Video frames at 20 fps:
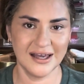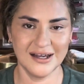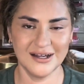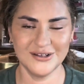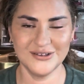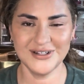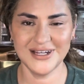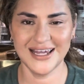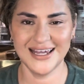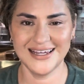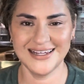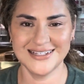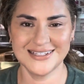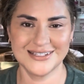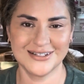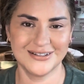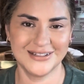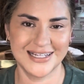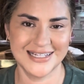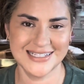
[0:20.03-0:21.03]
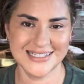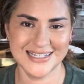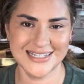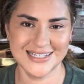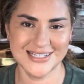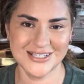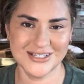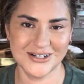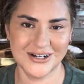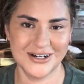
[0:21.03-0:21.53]
Okay, so let's
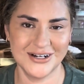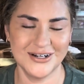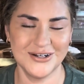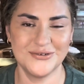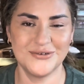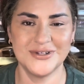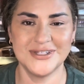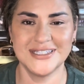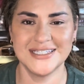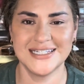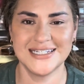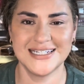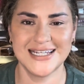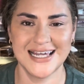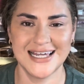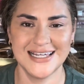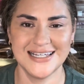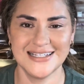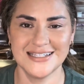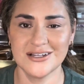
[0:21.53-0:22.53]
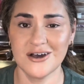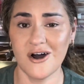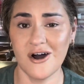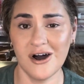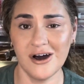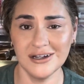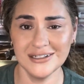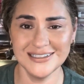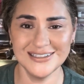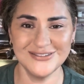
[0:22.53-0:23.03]
get started with today's
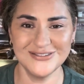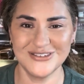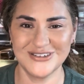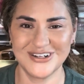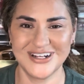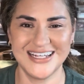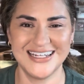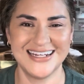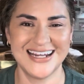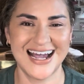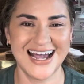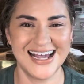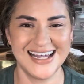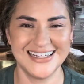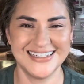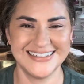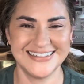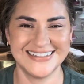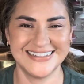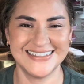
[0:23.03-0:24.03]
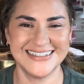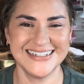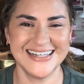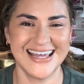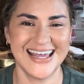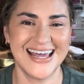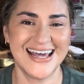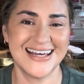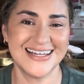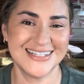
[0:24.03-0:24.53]
olive green eye look
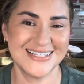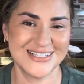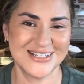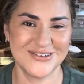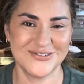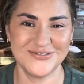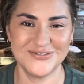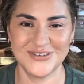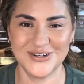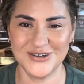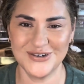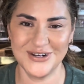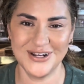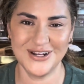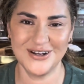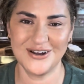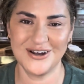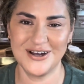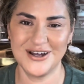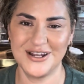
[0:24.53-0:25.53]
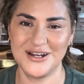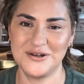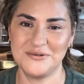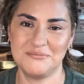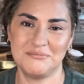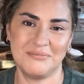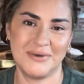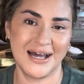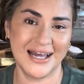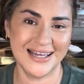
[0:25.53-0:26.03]
as voted
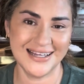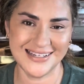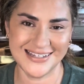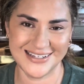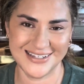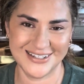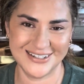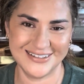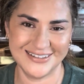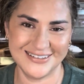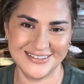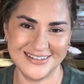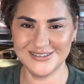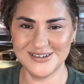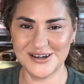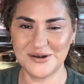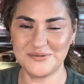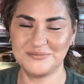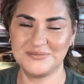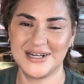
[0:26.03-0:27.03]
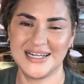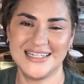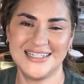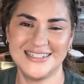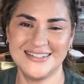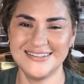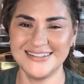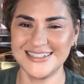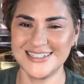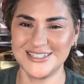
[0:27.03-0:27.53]
on by you, my
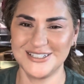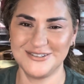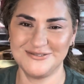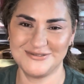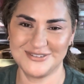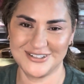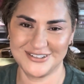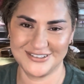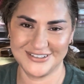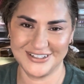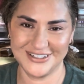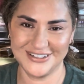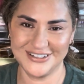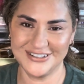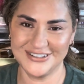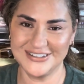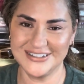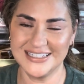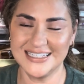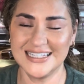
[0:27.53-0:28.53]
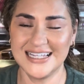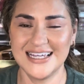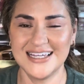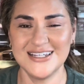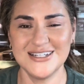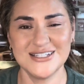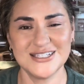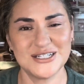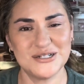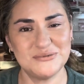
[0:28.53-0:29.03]
YouTube crew. Thank
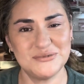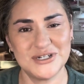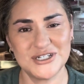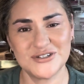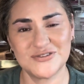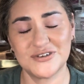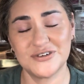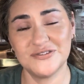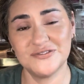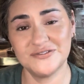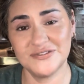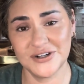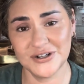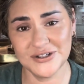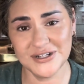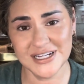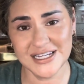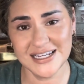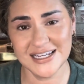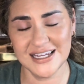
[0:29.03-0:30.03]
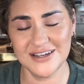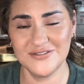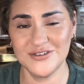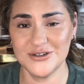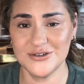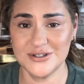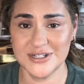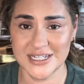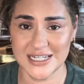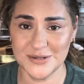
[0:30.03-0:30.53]
you so much for voting. If
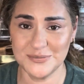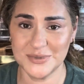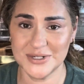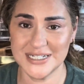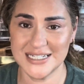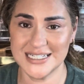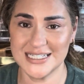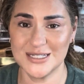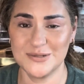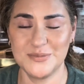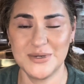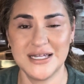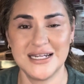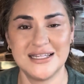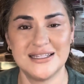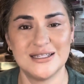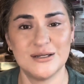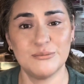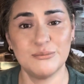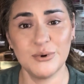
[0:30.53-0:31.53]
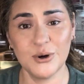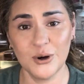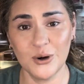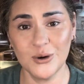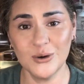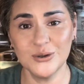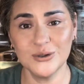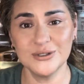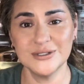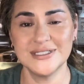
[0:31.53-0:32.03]
you did participate in the
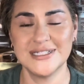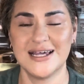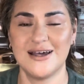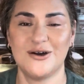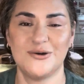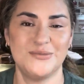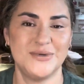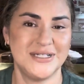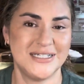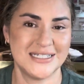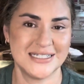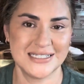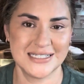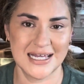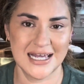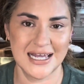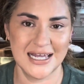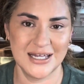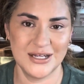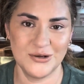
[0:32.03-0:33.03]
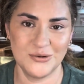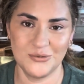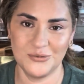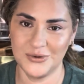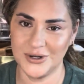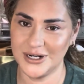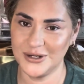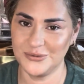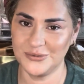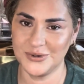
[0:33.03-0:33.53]
poll to help me decide
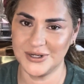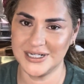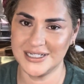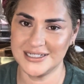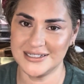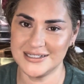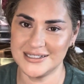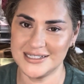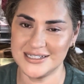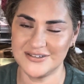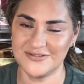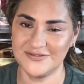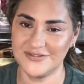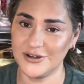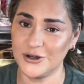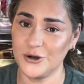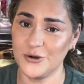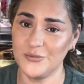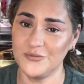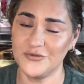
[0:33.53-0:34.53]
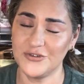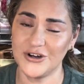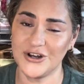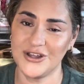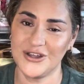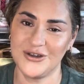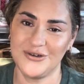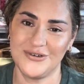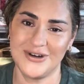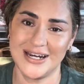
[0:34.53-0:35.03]
what it was to film for
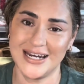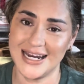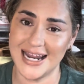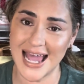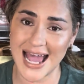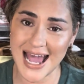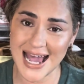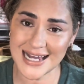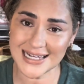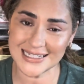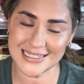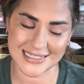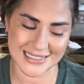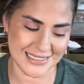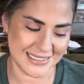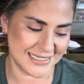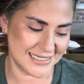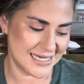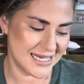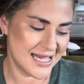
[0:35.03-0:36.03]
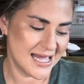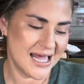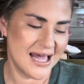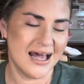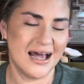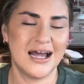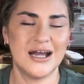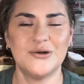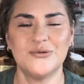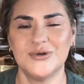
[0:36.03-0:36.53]
you next,
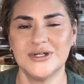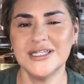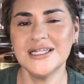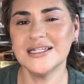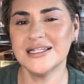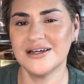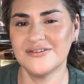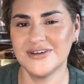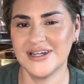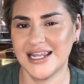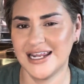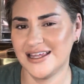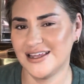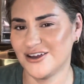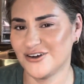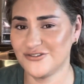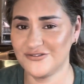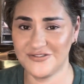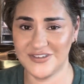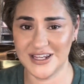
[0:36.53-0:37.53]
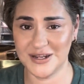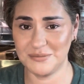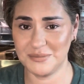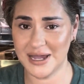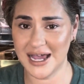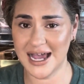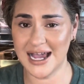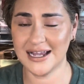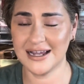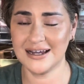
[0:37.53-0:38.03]
I really love getting your
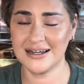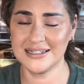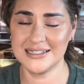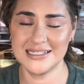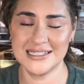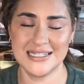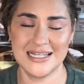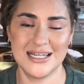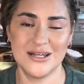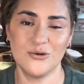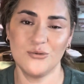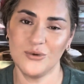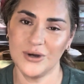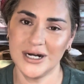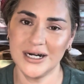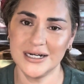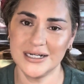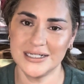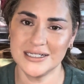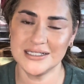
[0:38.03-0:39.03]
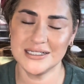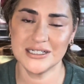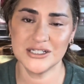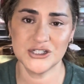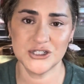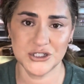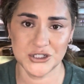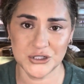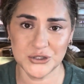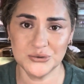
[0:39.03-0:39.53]
feedback on seeing what it is
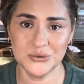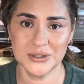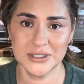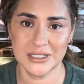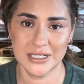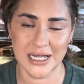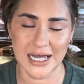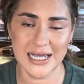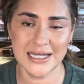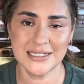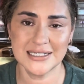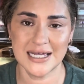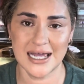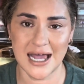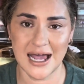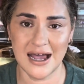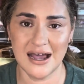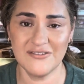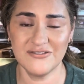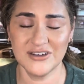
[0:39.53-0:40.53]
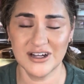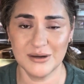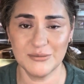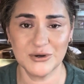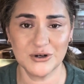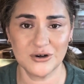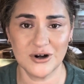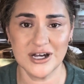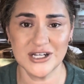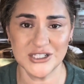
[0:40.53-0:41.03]
that you would like to have come
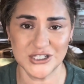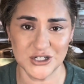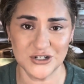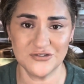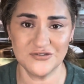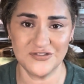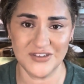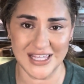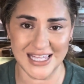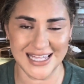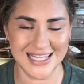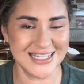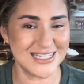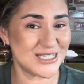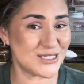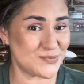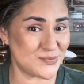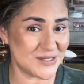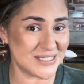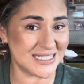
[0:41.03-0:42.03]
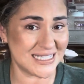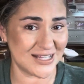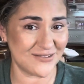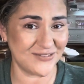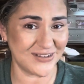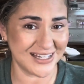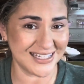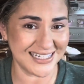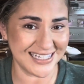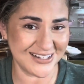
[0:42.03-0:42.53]
across your feed
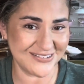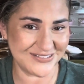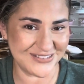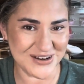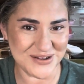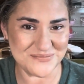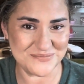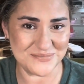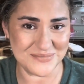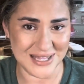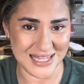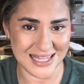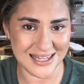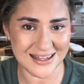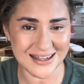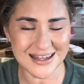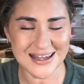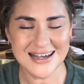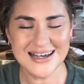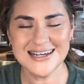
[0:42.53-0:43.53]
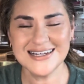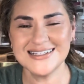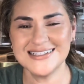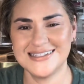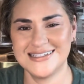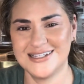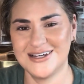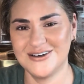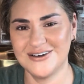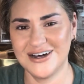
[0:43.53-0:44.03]
specifically from me.
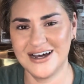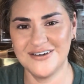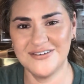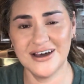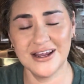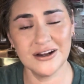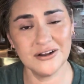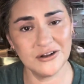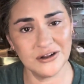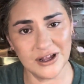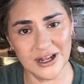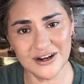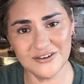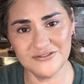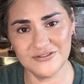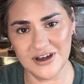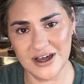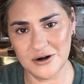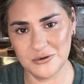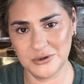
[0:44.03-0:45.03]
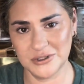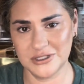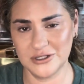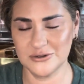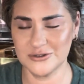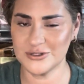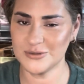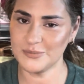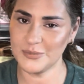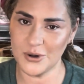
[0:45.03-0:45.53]
So I've had a lot of fun with
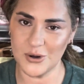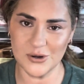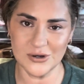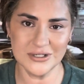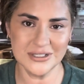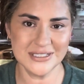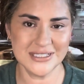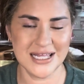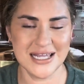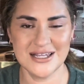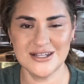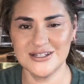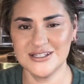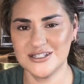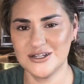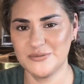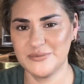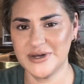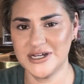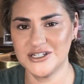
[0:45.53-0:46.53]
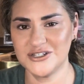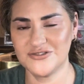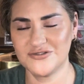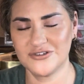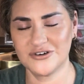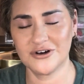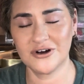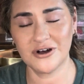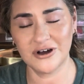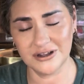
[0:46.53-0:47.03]
those polls. Thank you so much
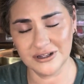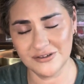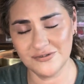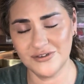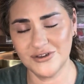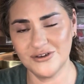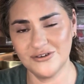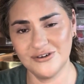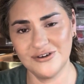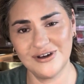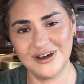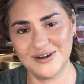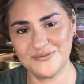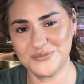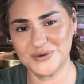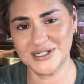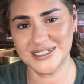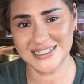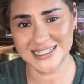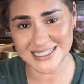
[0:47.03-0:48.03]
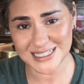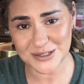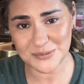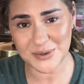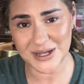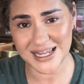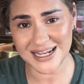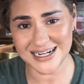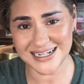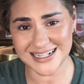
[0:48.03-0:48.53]
for all of you who have
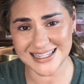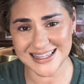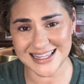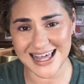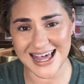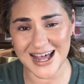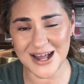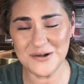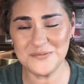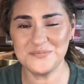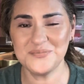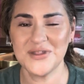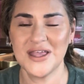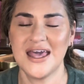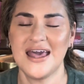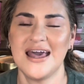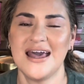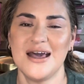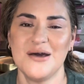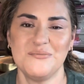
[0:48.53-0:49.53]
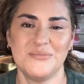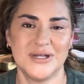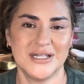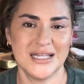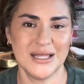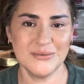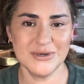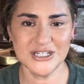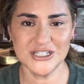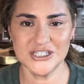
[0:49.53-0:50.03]
participated in that. But
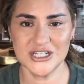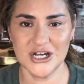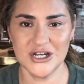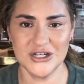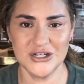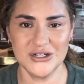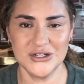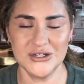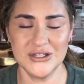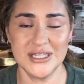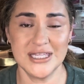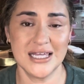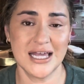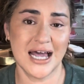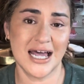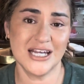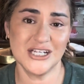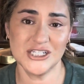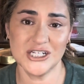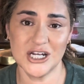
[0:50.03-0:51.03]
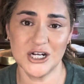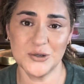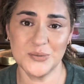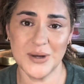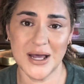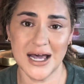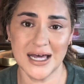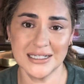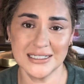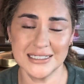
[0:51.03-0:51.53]
let me show you the eyeshadow
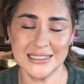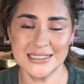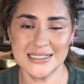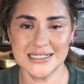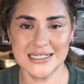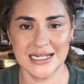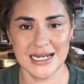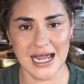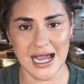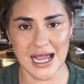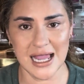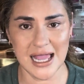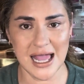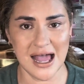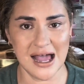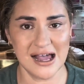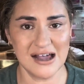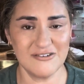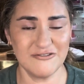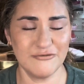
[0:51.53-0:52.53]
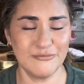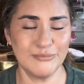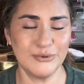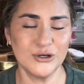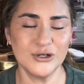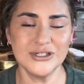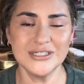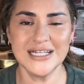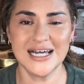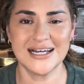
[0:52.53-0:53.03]
palettes that I have
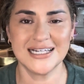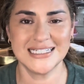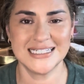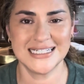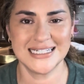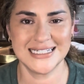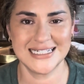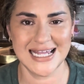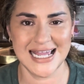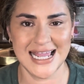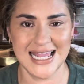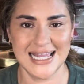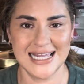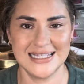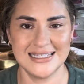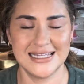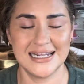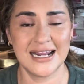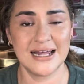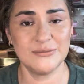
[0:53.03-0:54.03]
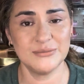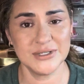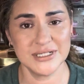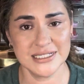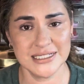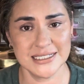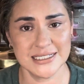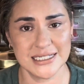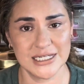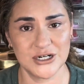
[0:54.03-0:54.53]
pulled out today that I'm
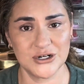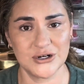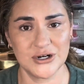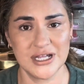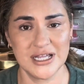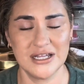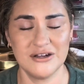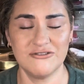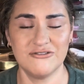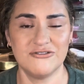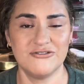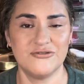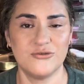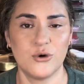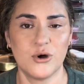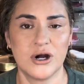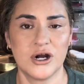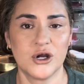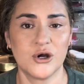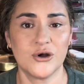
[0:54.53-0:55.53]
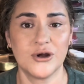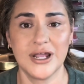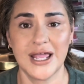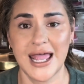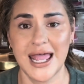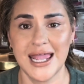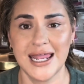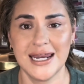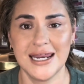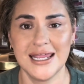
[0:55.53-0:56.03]
considering for
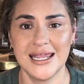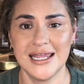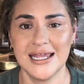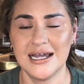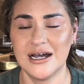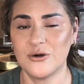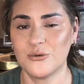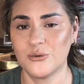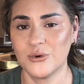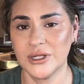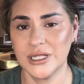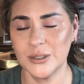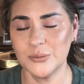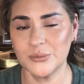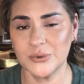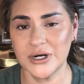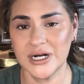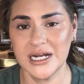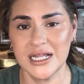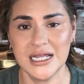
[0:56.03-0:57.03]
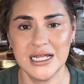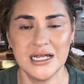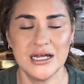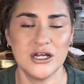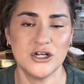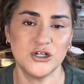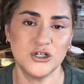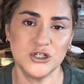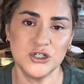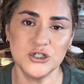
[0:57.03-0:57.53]
creating a really pretty
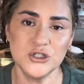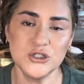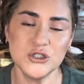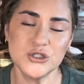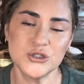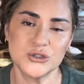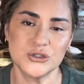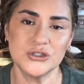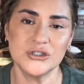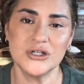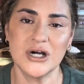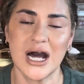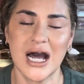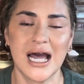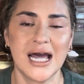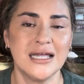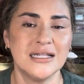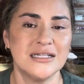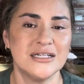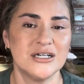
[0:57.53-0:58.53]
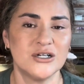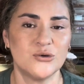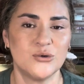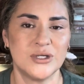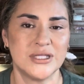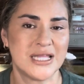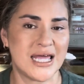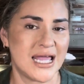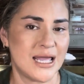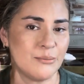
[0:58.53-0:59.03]
neutral eye look
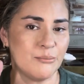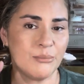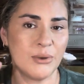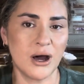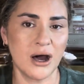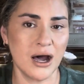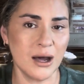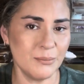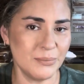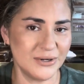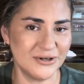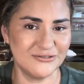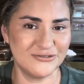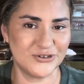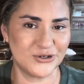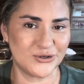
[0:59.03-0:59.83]
with a pop of